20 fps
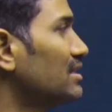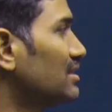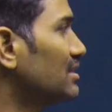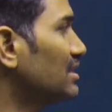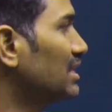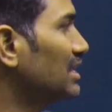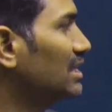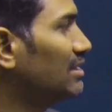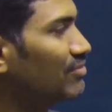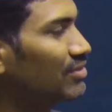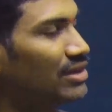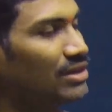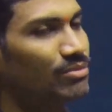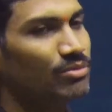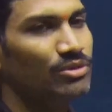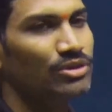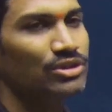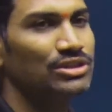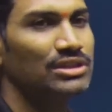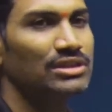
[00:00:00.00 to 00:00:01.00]
3 different
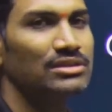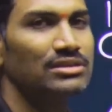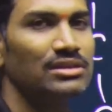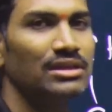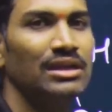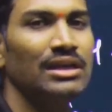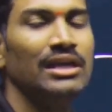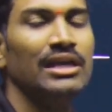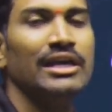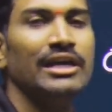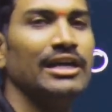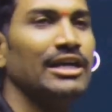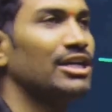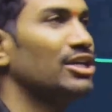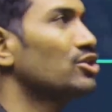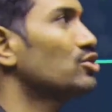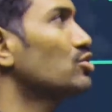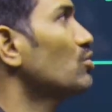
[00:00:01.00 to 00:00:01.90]
positions, it is